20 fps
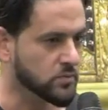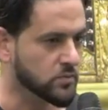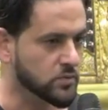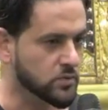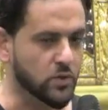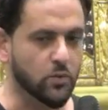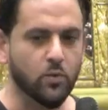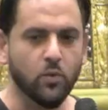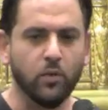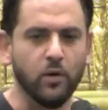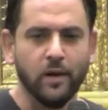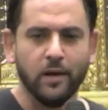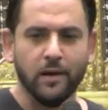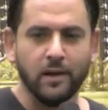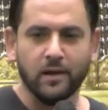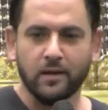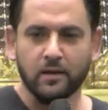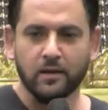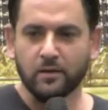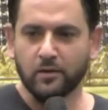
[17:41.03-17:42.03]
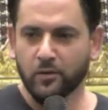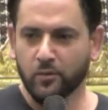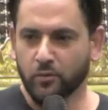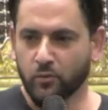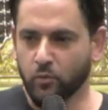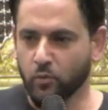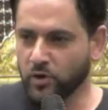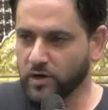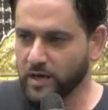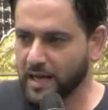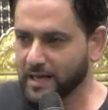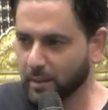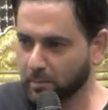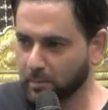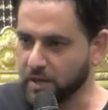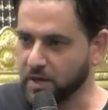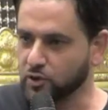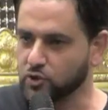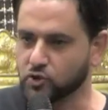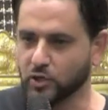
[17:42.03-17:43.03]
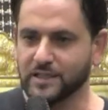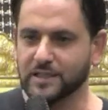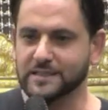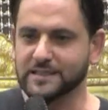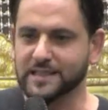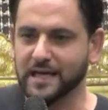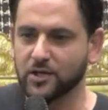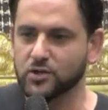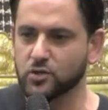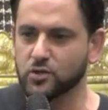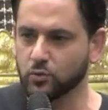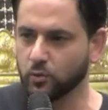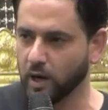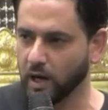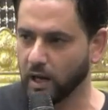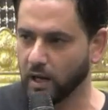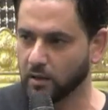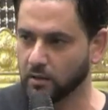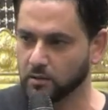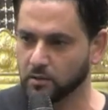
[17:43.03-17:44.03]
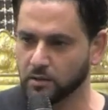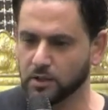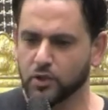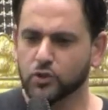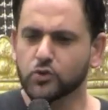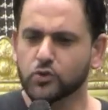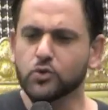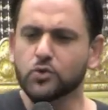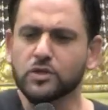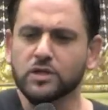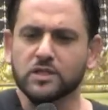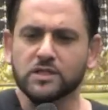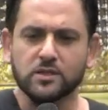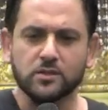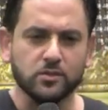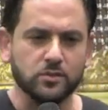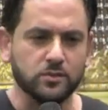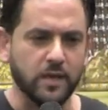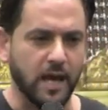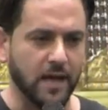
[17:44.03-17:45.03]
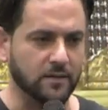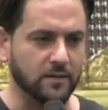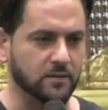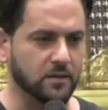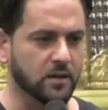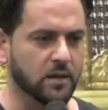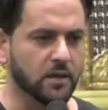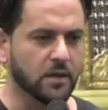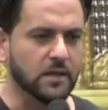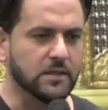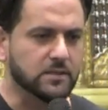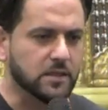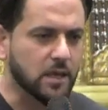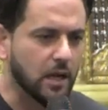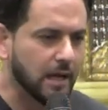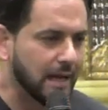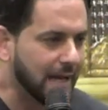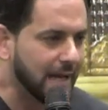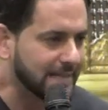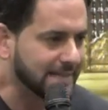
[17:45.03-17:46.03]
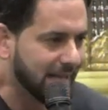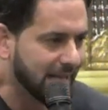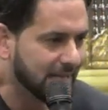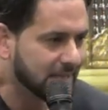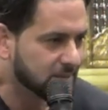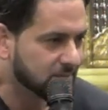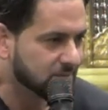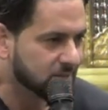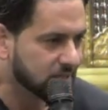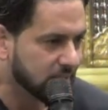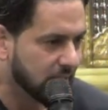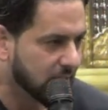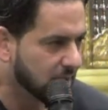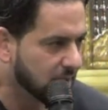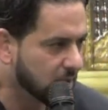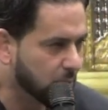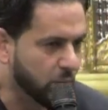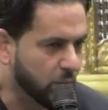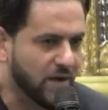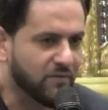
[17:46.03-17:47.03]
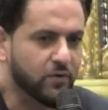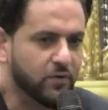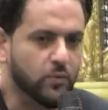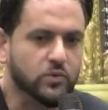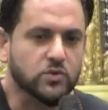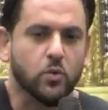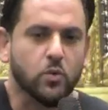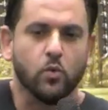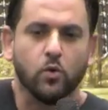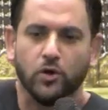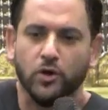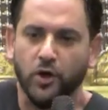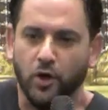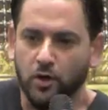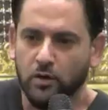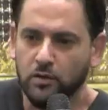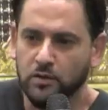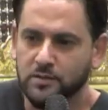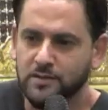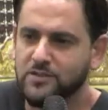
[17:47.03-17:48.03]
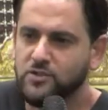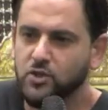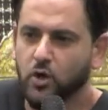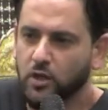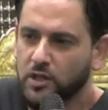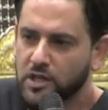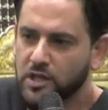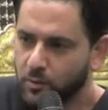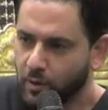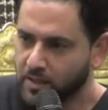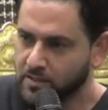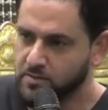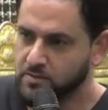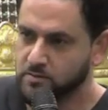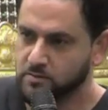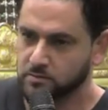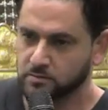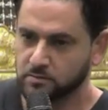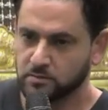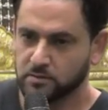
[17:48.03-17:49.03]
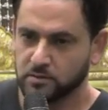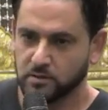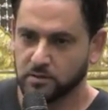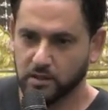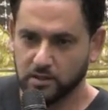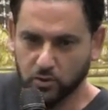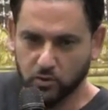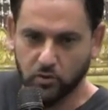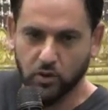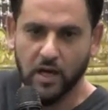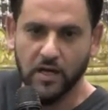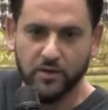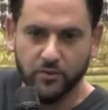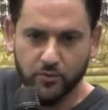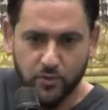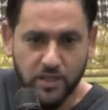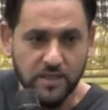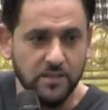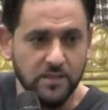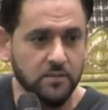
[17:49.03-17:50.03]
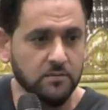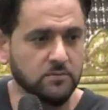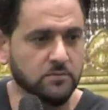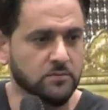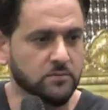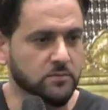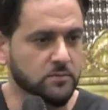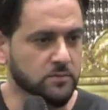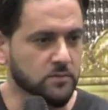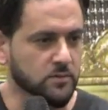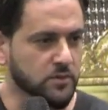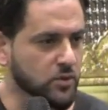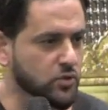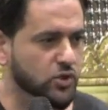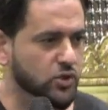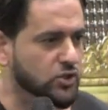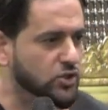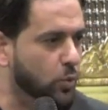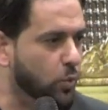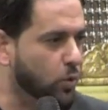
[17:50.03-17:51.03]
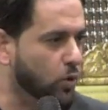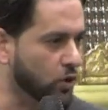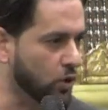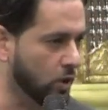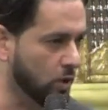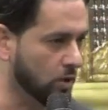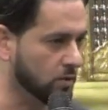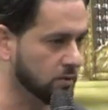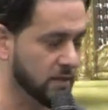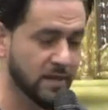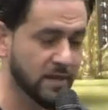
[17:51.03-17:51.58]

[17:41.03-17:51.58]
So we're not up here trying to tell you what. Do this and do that. It's at the end of the day, the Prophet was a warner. That's all he was. In the Quran, read. He was just a warner.